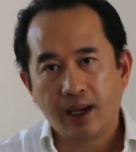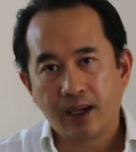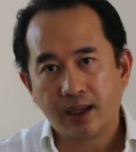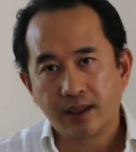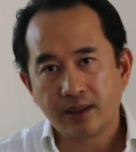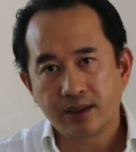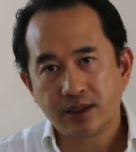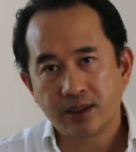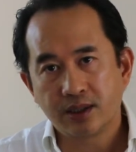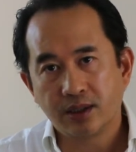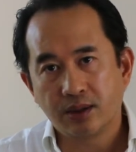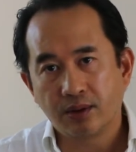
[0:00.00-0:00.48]

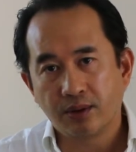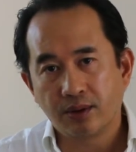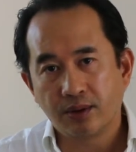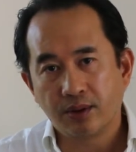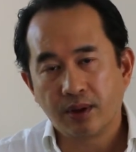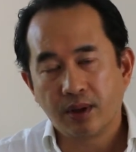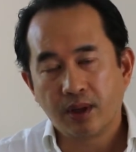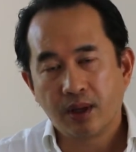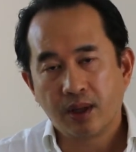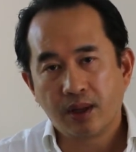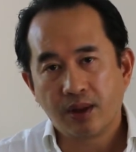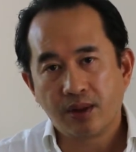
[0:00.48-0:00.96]

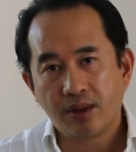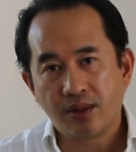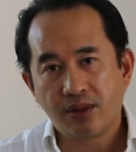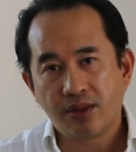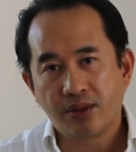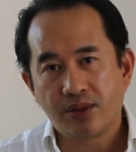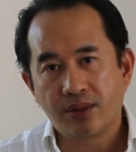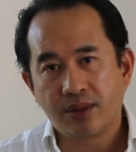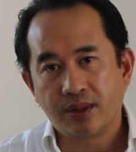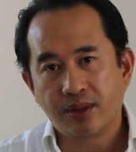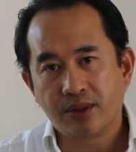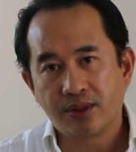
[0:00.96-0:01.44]
So
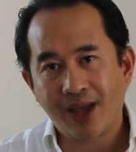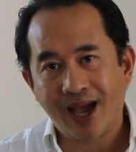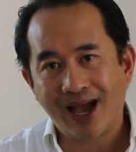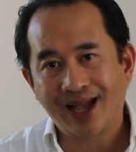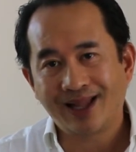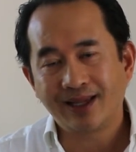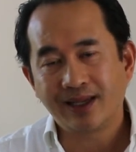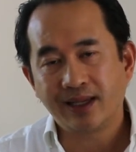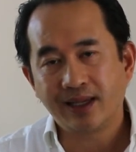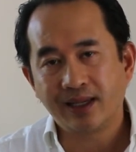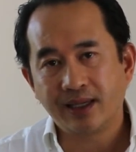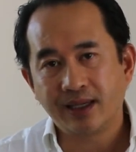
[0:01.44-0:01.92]

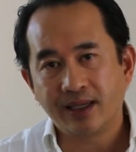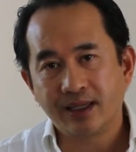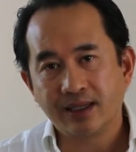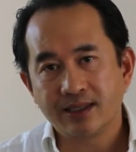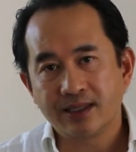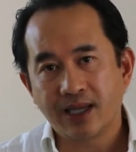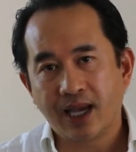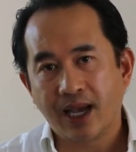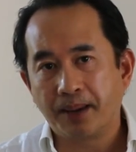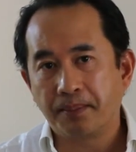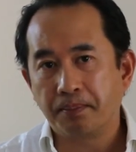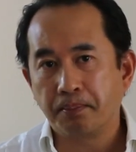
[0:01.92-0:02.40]
that
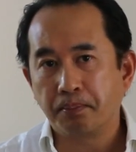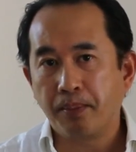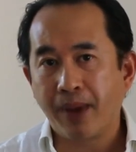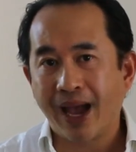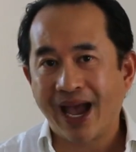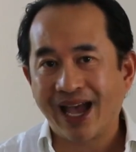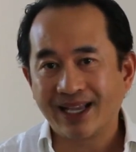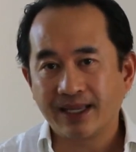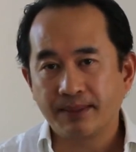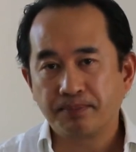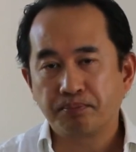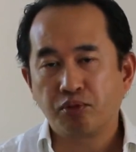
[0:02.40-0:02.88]
is a
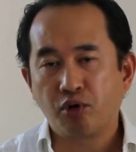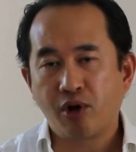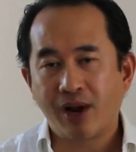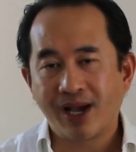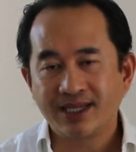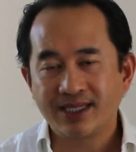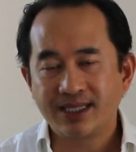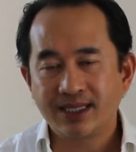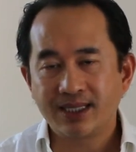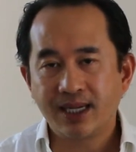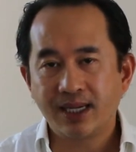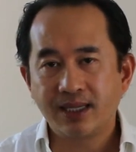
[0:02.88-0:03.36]
bad
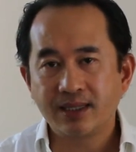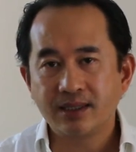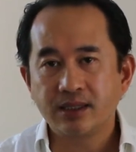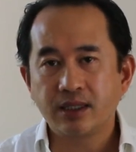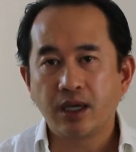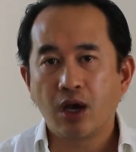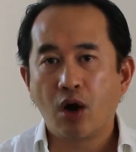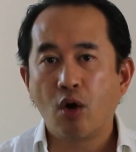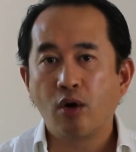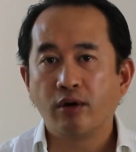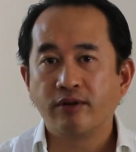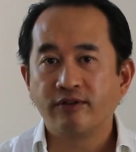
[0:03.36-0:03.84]
precedent
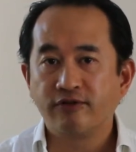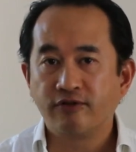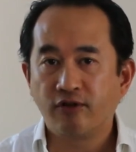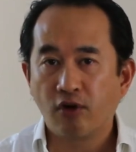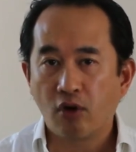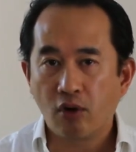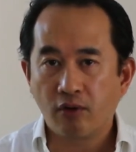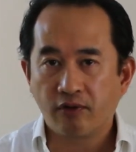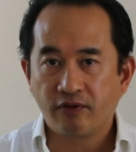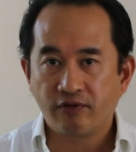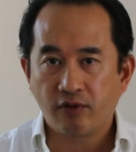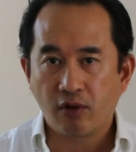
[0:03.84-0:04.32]
going
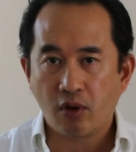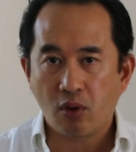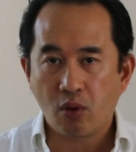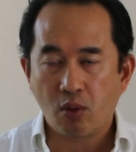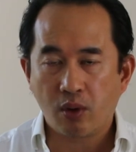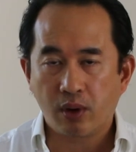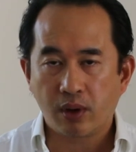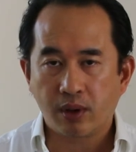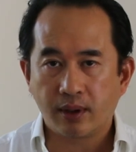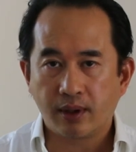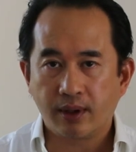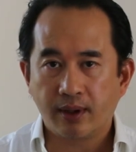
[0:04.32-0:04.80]

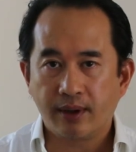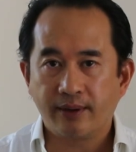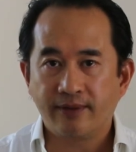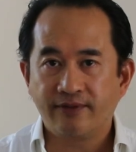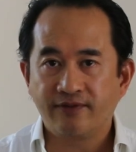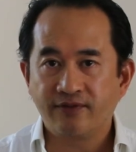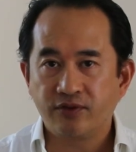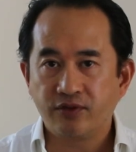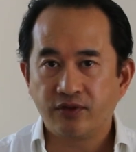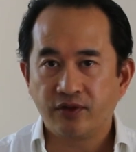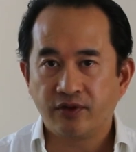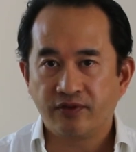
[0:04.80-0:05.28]
forward
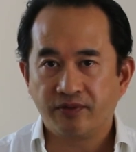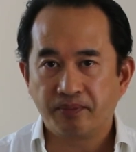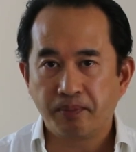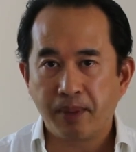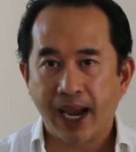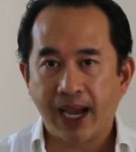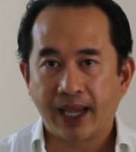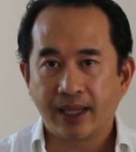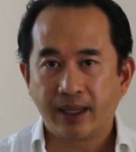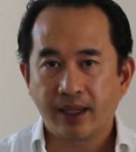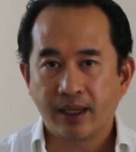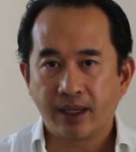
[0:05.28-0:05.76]
of
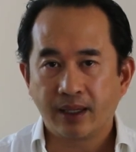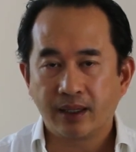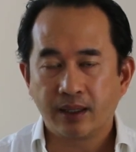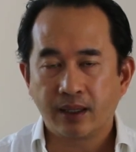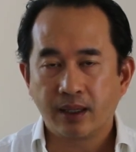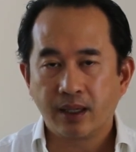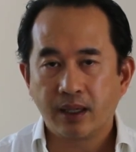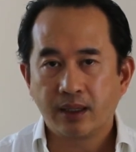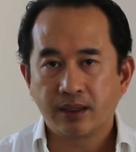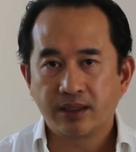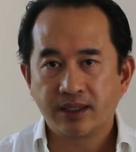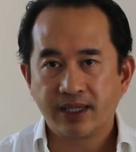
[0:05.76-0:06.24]
banning
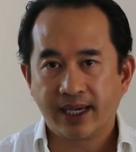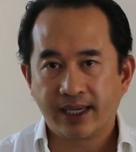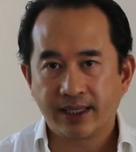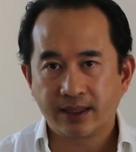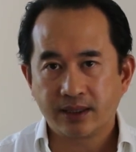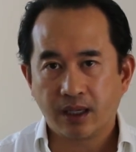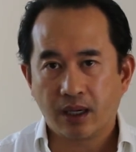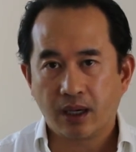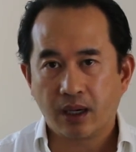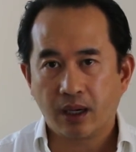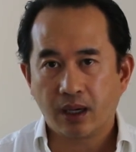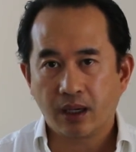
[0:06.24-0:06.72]

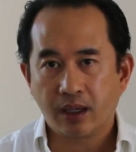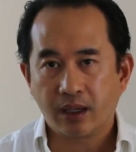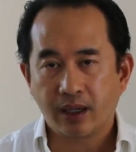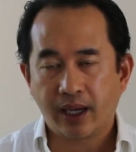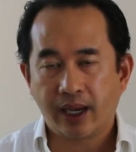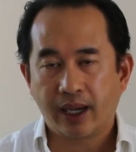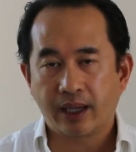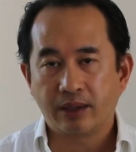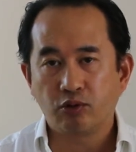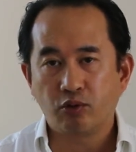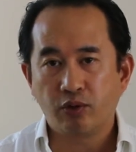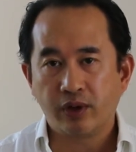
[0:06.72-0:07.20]
TikTok
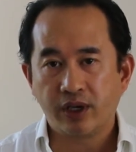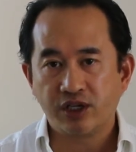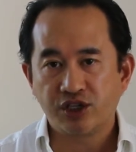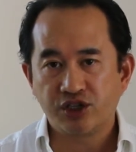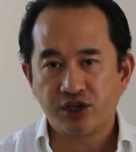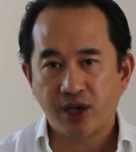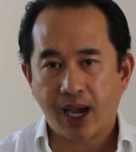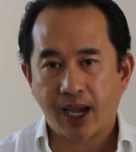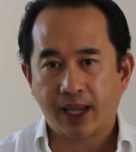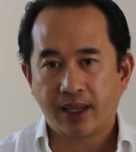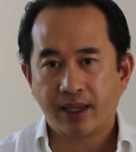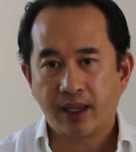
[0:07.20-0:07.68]
and
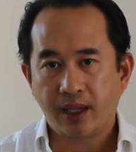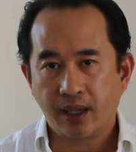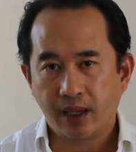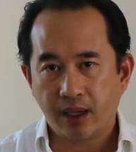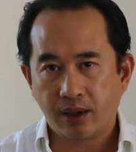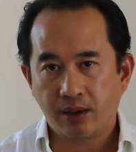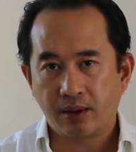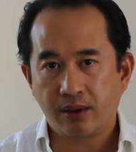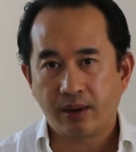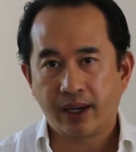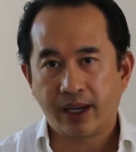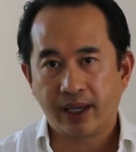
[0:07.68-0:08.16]
WeChat
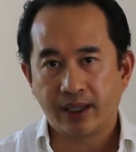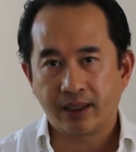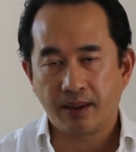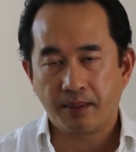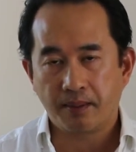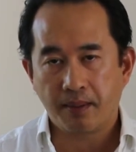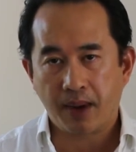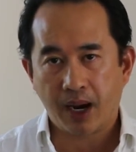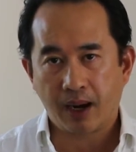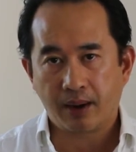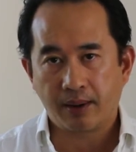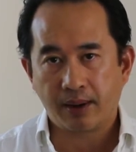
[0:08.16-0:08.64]
here in
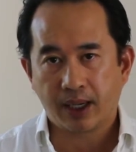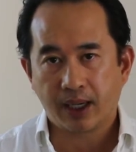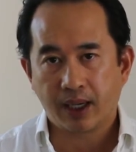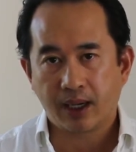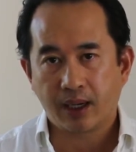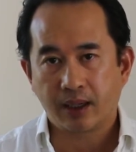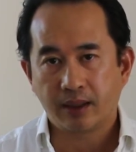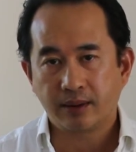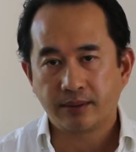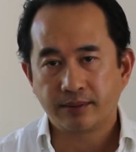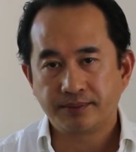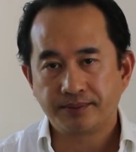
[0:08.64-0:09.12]

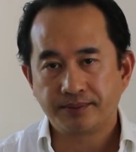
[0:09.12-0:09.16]
America.